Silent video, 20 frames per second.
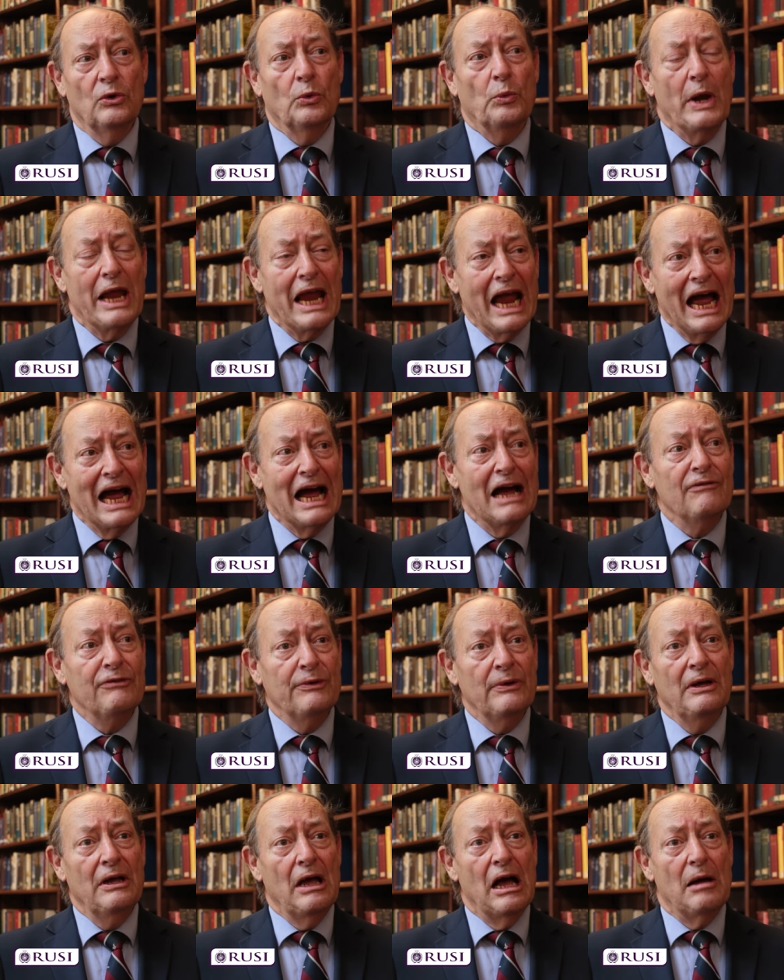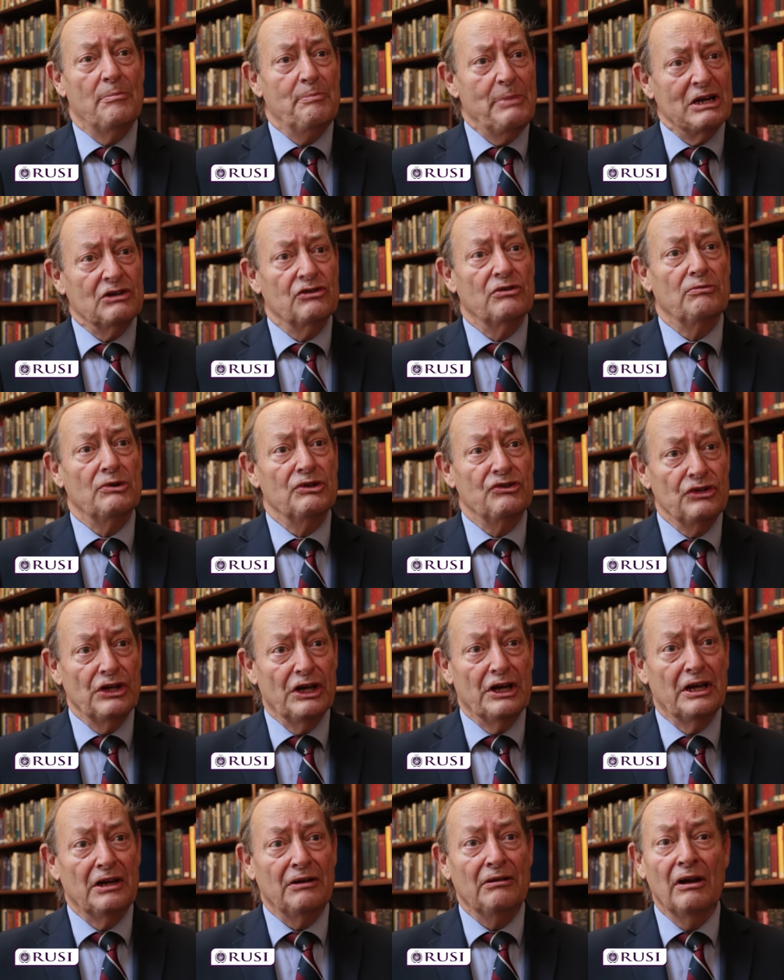we have a better
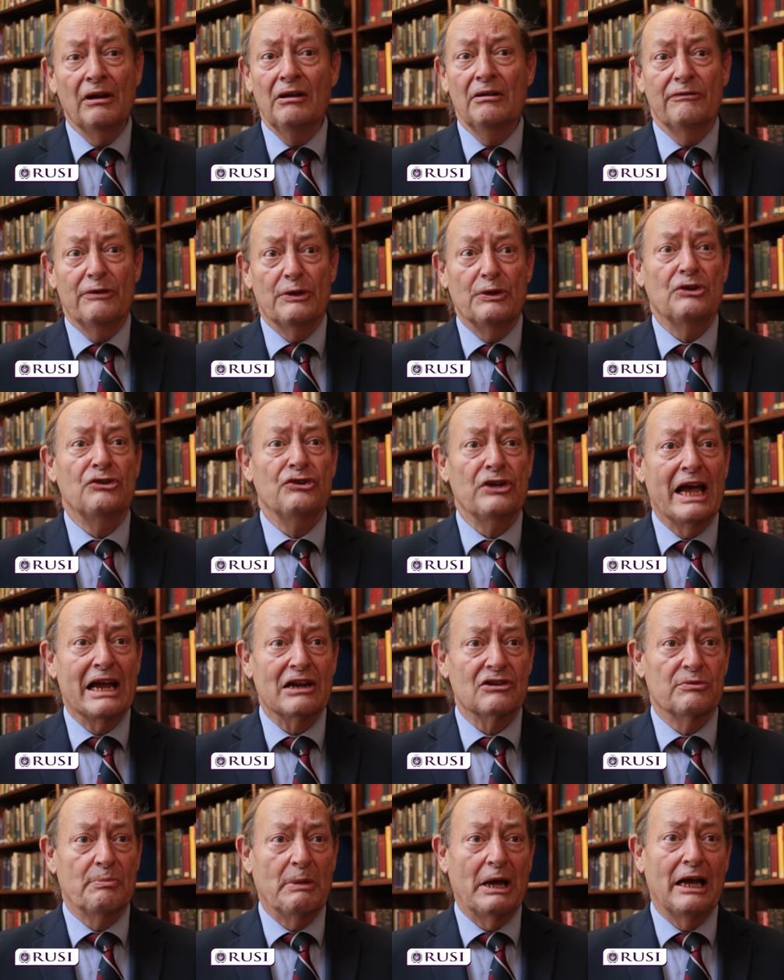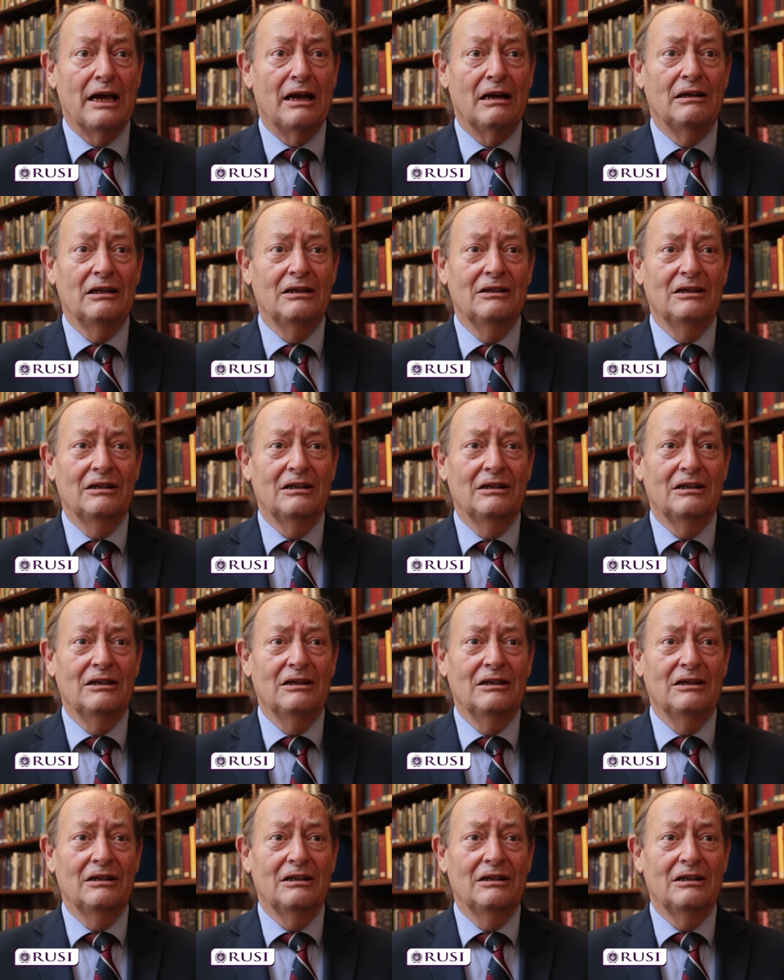return for the taxpayer